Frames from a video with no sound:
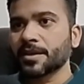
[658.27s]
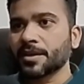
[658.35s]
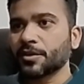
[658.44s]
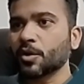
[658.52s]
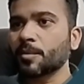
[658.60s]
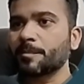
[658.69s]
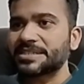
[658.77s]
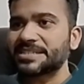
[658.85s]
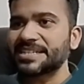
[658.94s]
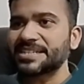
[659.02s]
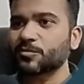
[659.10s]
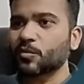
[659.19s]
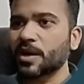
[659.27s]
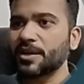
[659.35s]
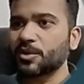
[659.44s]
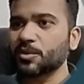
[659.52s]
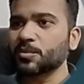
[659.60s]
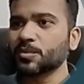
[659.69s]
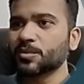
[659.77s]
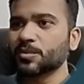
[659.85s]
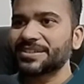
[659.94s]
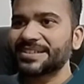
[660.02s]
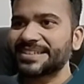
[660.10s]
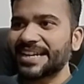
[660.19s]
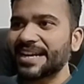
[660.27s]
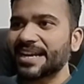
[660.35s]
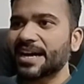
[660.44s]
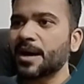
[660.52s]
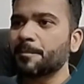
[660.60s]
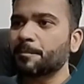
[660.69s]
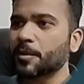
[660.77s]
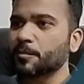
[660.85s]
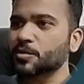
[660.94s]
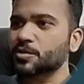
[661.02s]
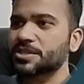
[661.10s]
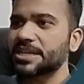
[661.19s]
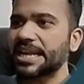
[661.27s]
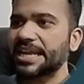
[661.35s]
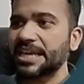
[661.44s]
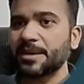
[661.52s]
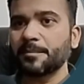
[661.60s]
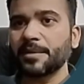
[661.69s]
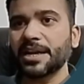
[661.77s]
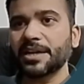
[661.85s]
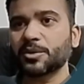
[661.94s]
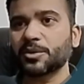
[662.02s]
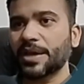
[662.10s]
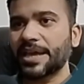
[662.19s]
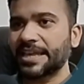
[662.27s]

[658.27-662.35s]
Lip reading: Your business want to send a promotional email to